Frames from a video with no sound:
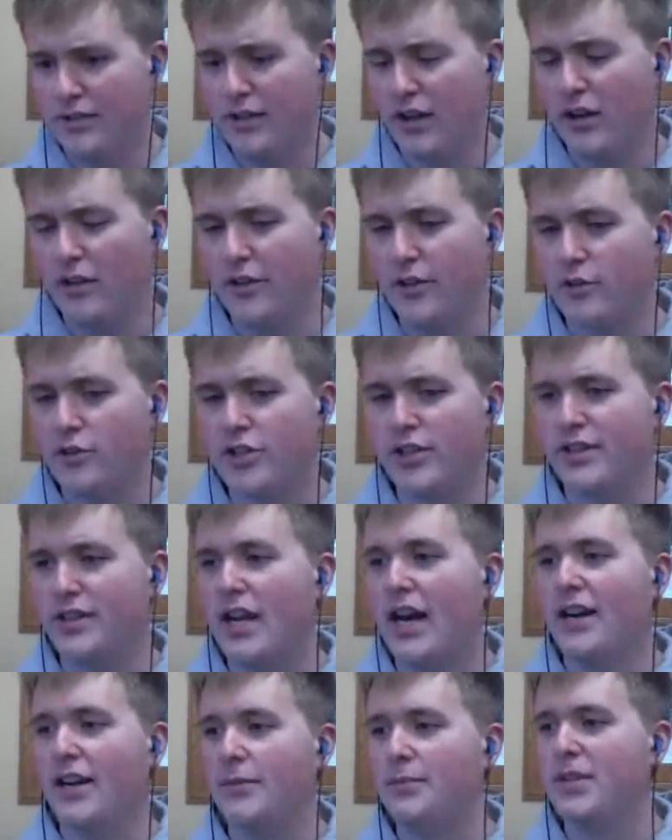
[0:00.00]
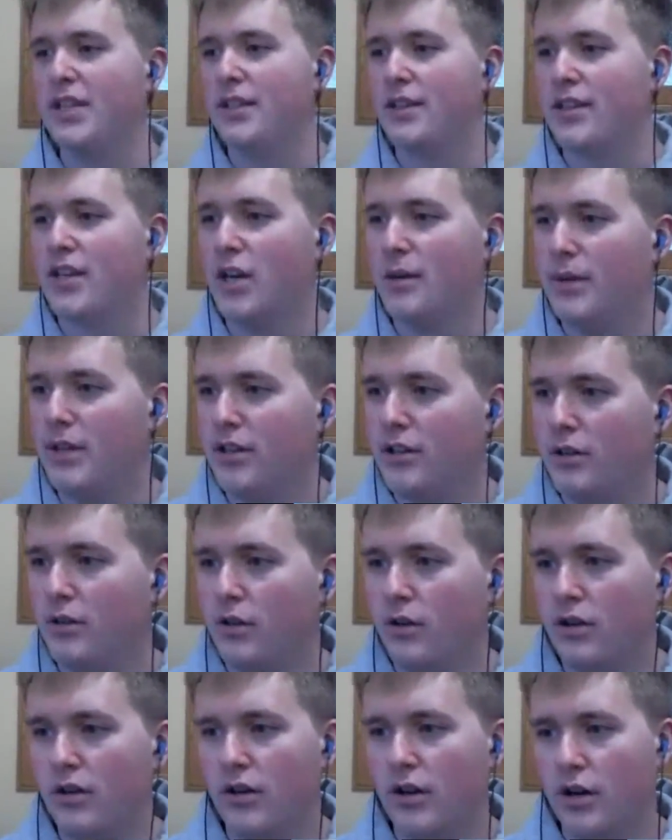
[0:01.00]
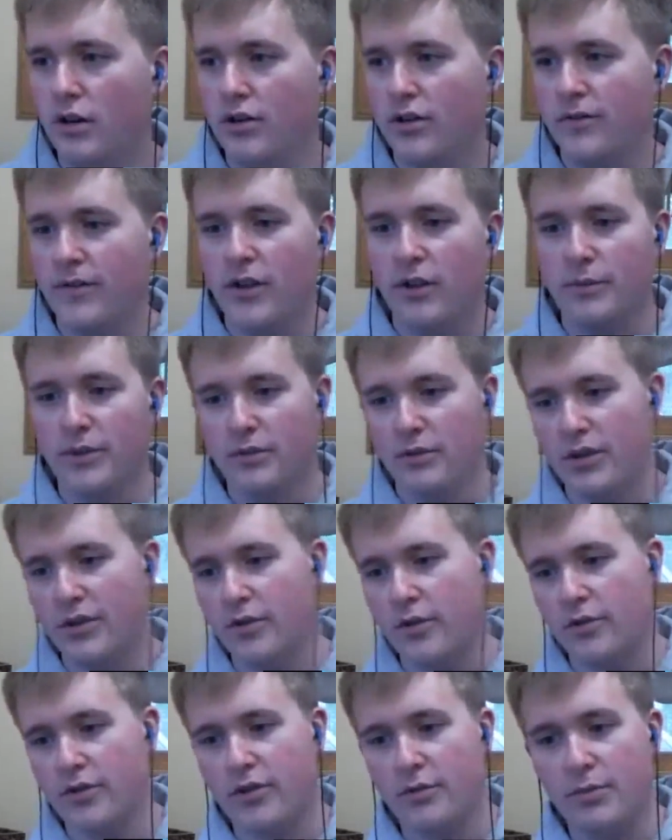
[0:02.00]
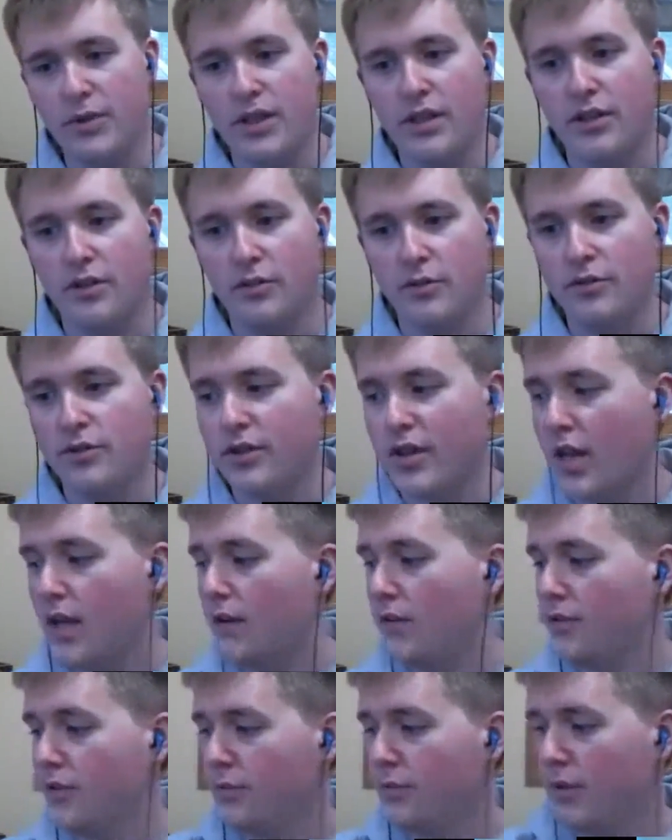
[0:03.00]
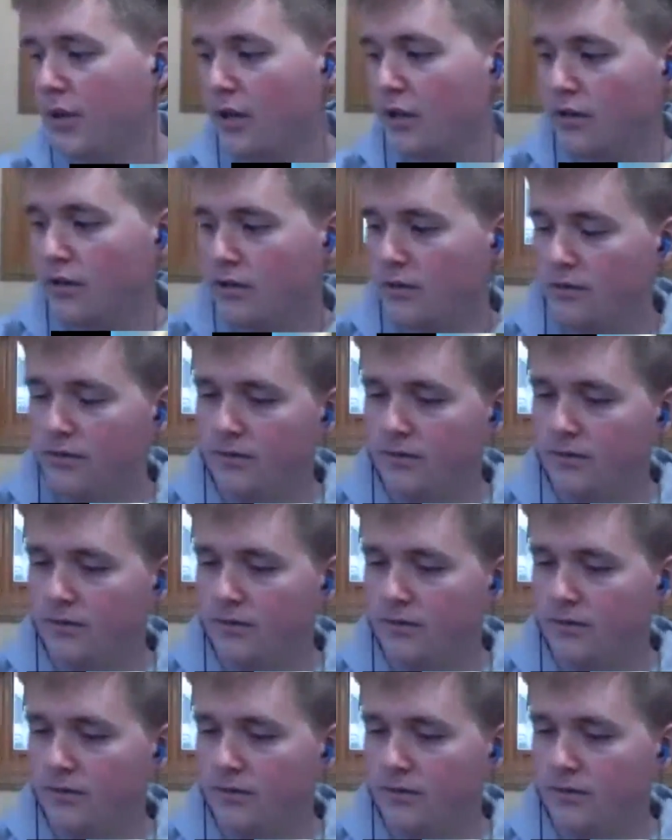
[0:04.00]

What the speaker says: Are there just not updates coming, or are development resources being used elsewhere?